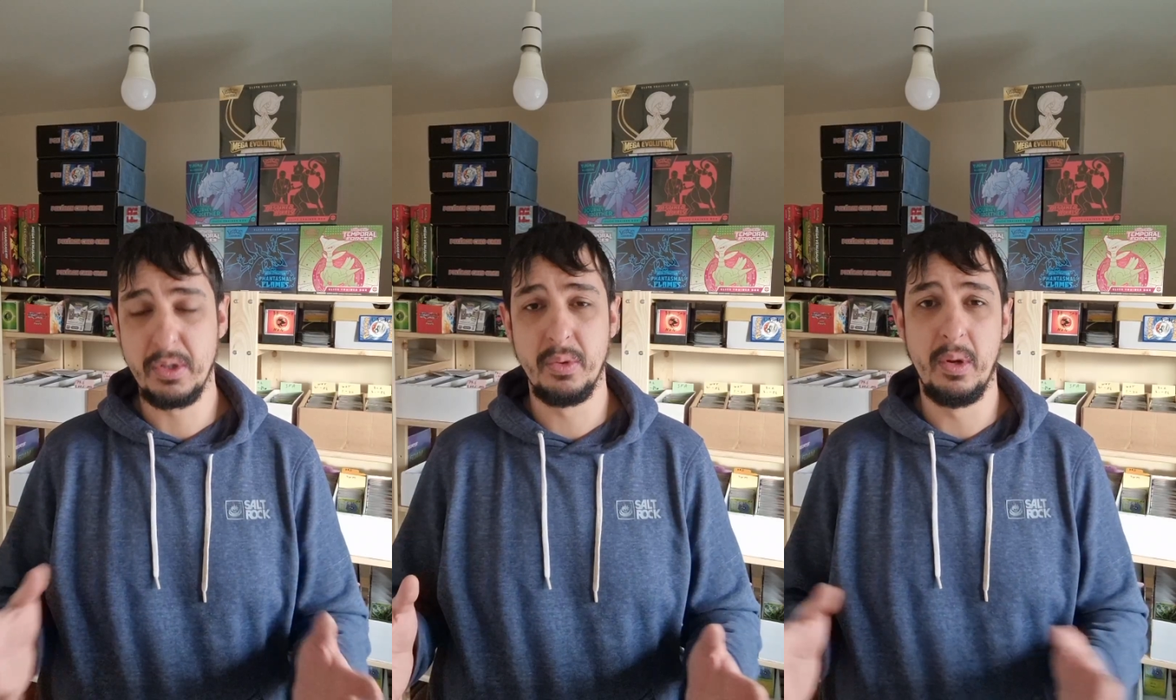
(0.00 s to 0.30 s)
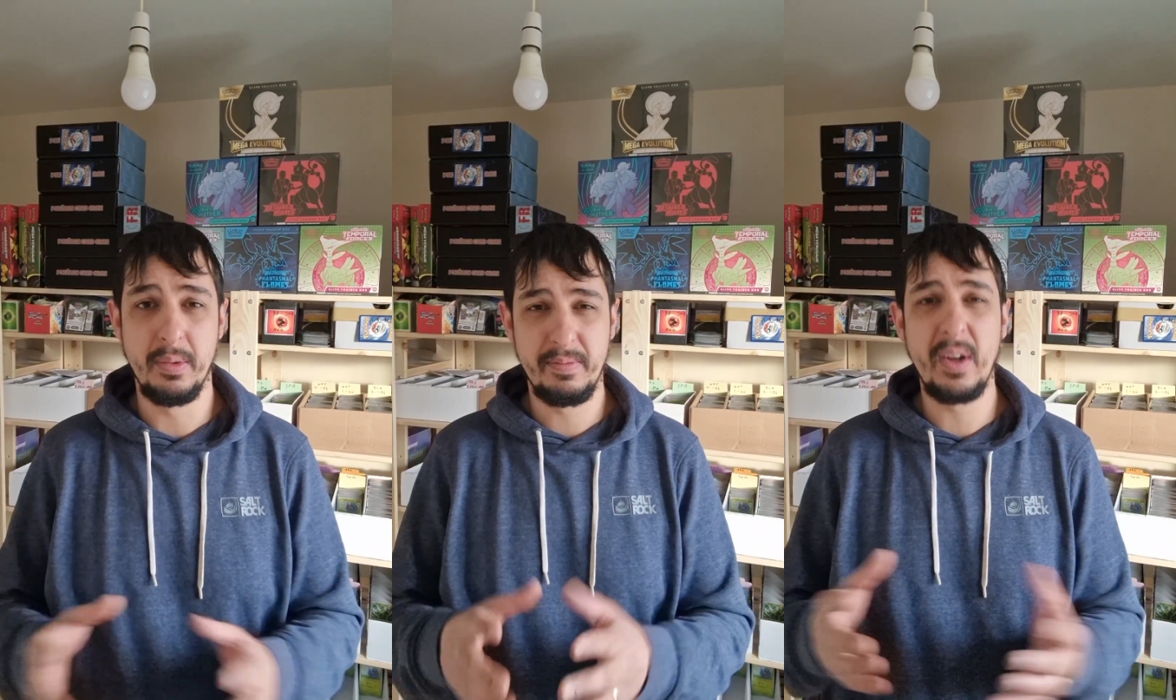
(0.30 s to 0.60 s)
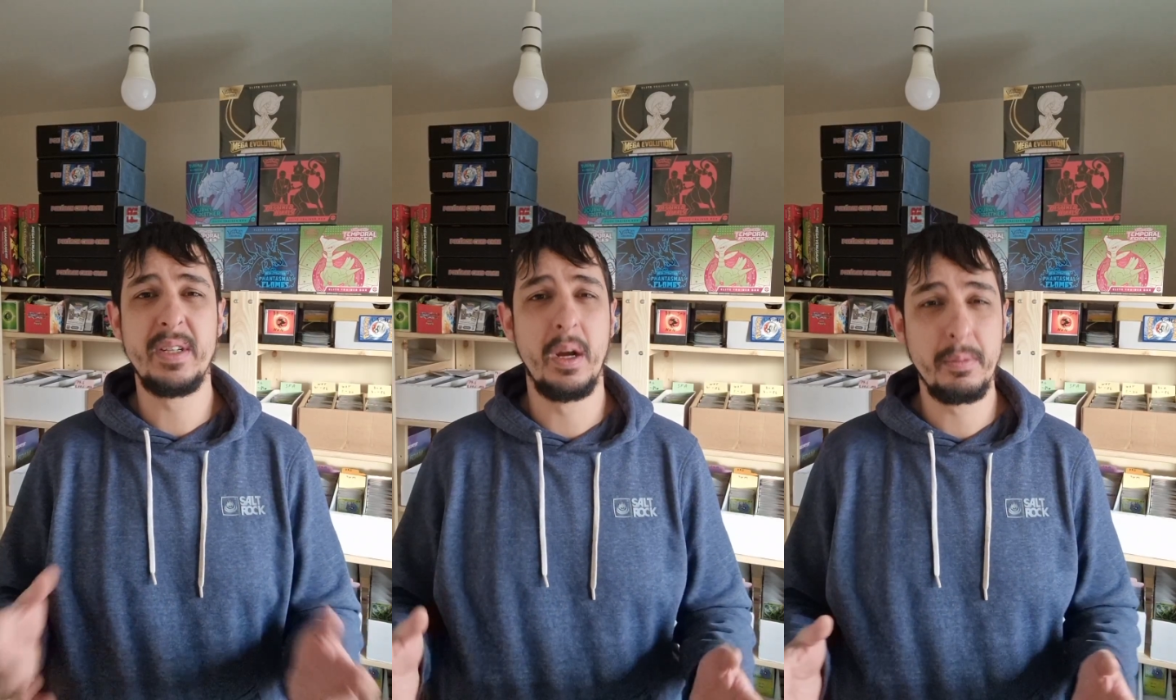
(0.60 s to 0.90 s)
or
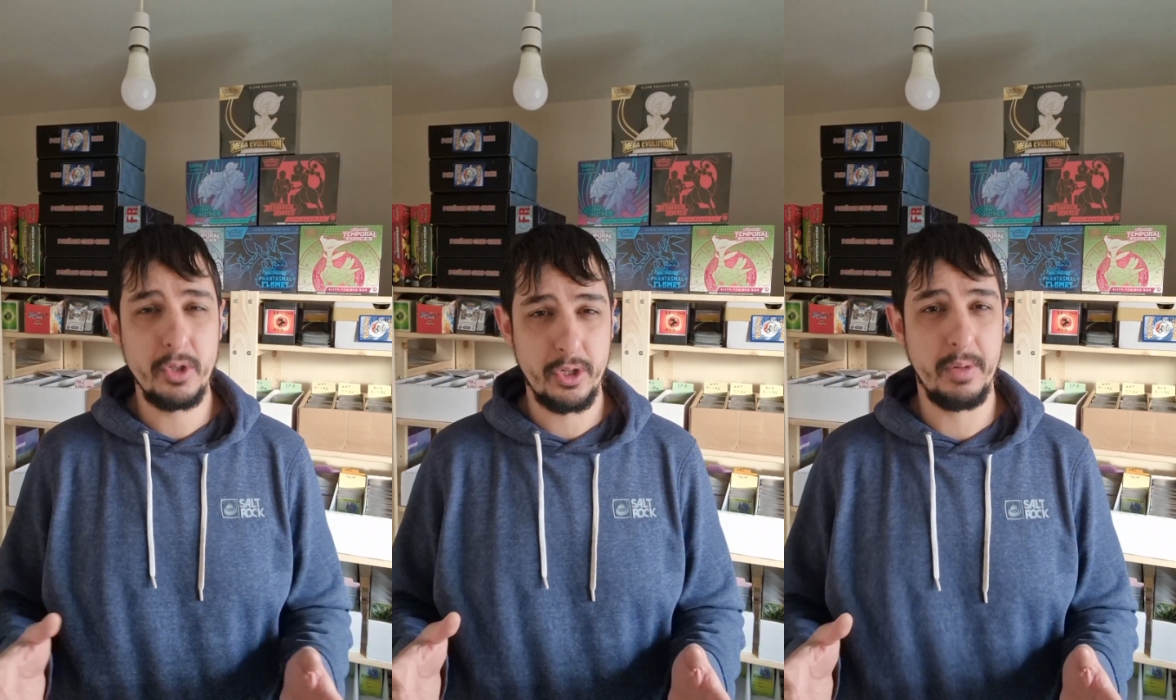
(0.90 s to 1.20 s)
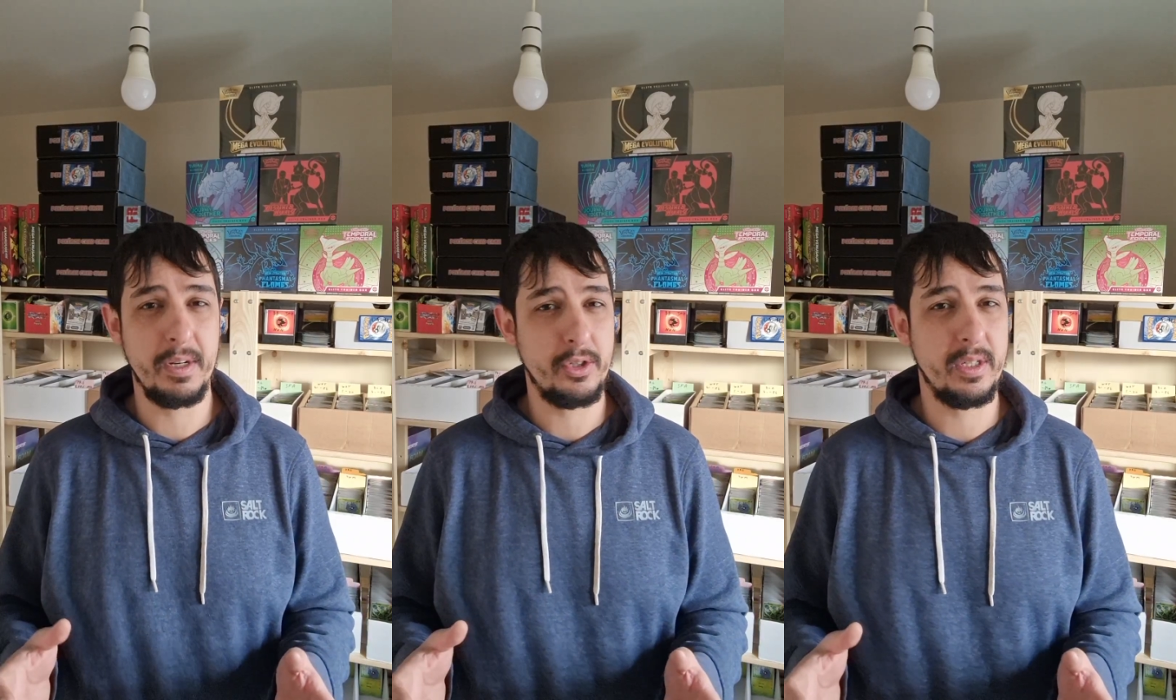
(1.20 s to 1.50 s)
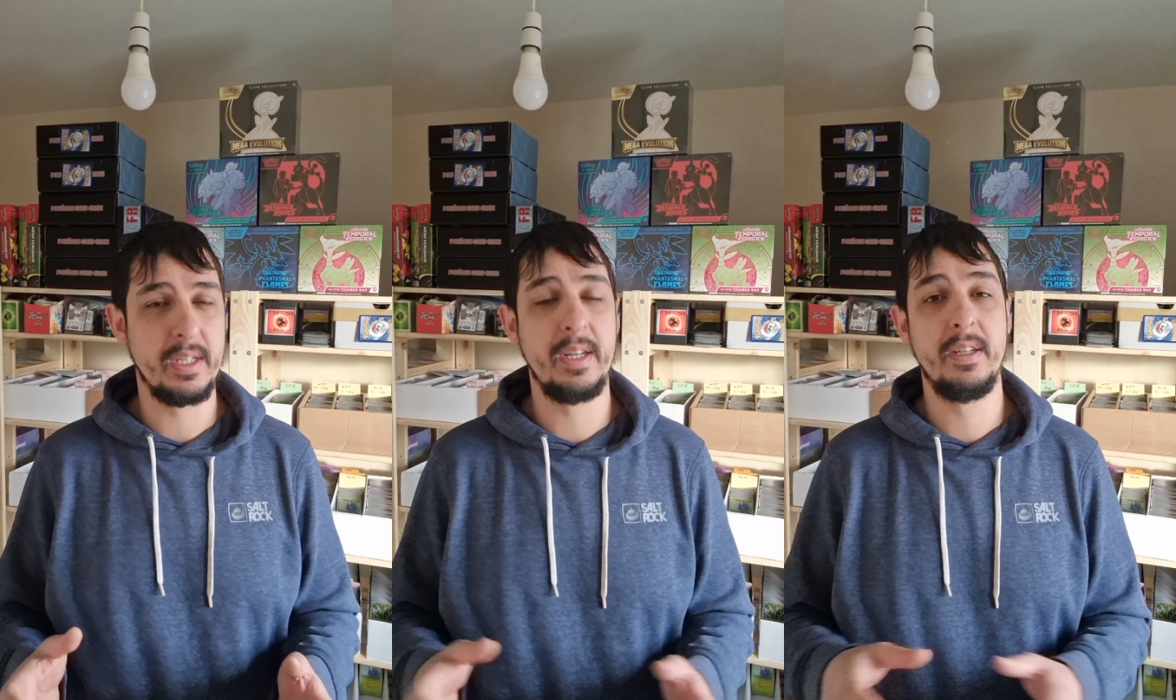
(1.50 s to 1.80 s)
very time consuming, I should
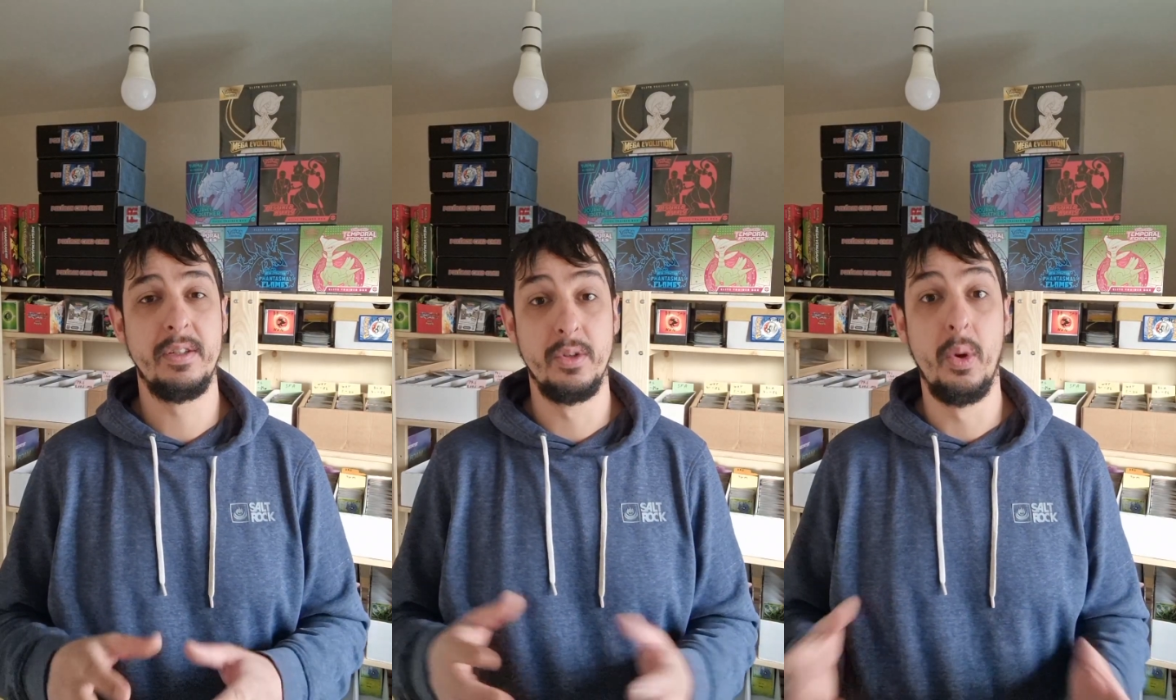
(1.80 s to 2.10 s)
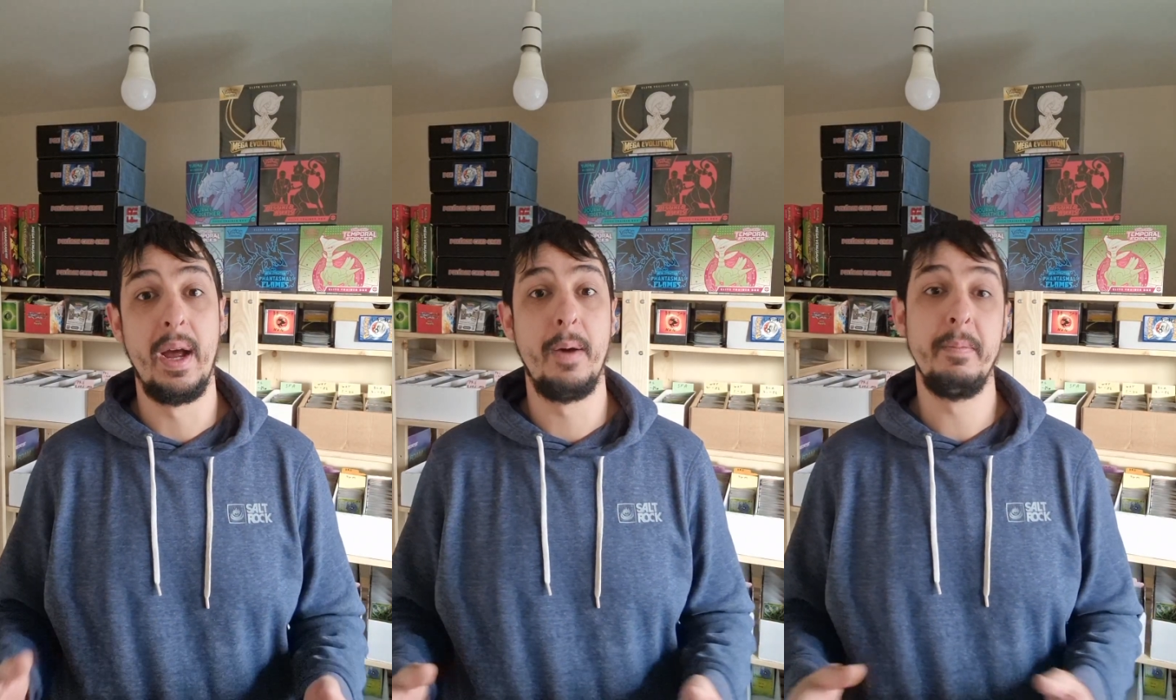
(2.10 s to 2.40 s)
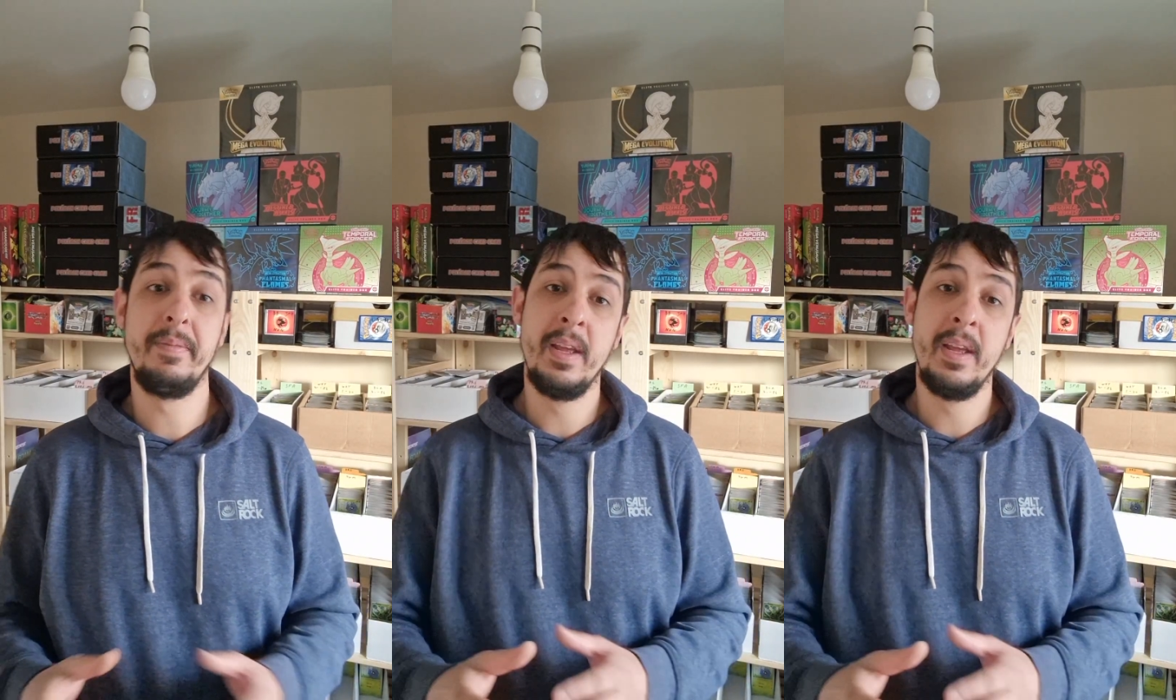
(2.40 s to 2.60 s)
say, to sort out.